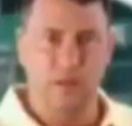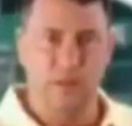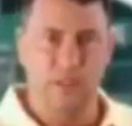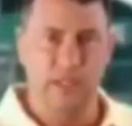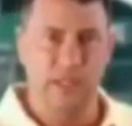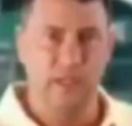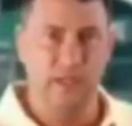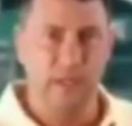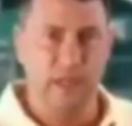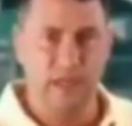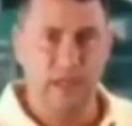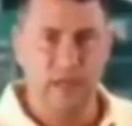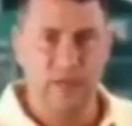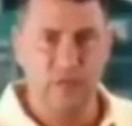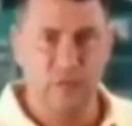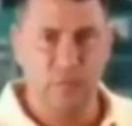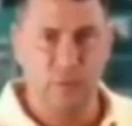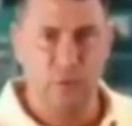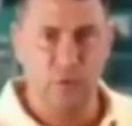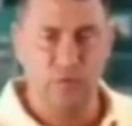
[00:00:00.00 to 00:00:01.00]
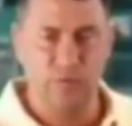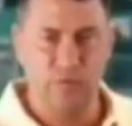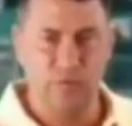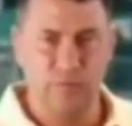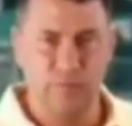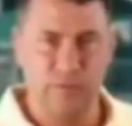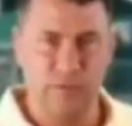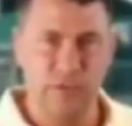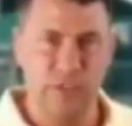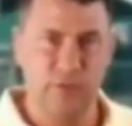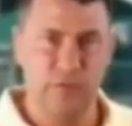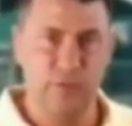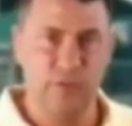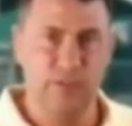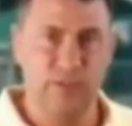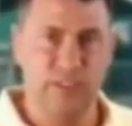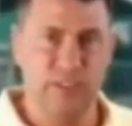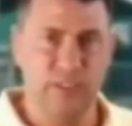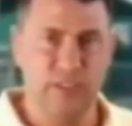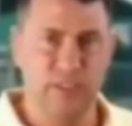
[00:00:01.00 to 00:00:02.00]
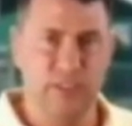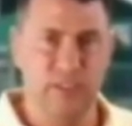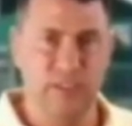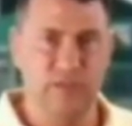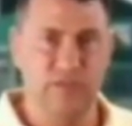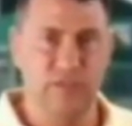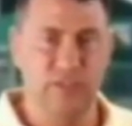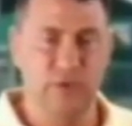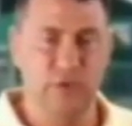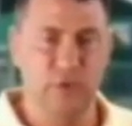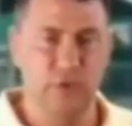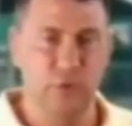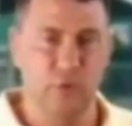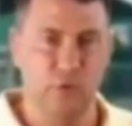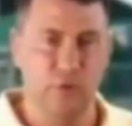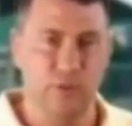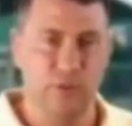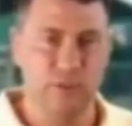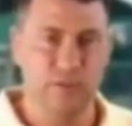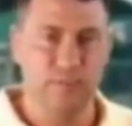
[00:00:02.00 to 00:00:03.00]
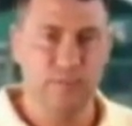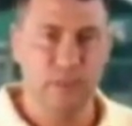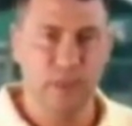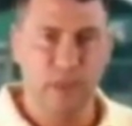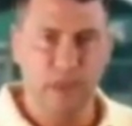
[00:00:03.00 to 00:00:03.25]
The second negative removed from the G360 is visual noise.